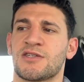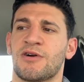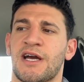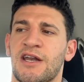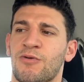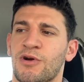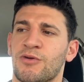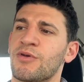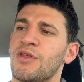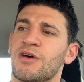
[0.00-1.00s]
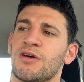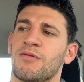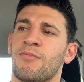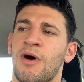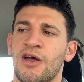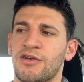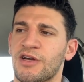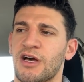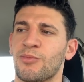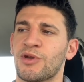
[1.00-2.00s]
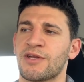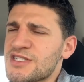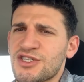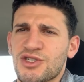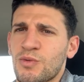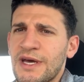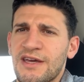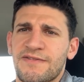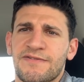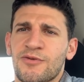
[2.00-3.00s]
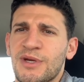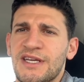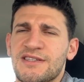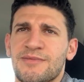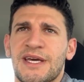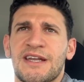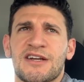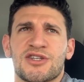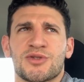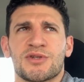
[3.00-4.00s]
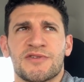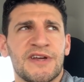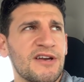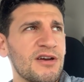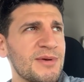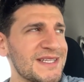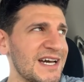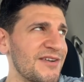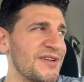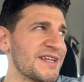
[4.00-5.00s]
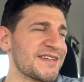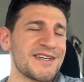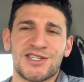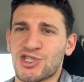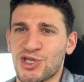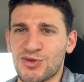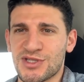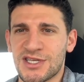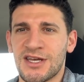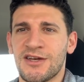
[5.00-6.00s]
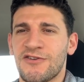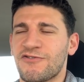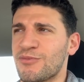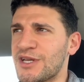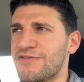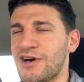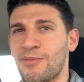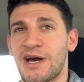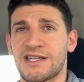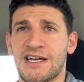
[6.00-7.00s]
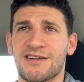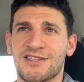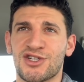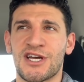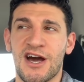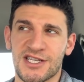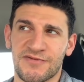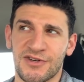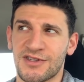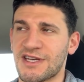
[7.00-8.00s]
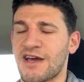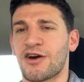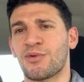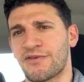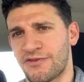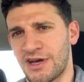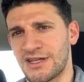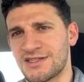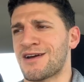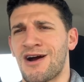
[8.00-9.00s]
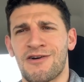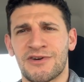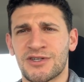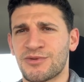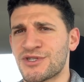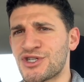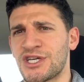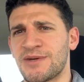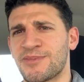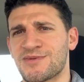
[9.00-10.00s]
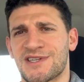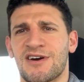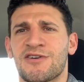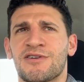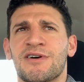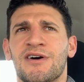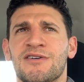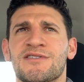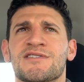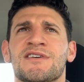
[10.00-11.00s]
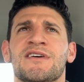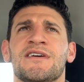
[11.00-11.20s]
So I kind of work with a modeling company. It's just a way for me to make an extra source of income. It's kind of an excuse for me to fly back down to Jacksonville to hang out with my friends. Car rental was cheap. It was like $100.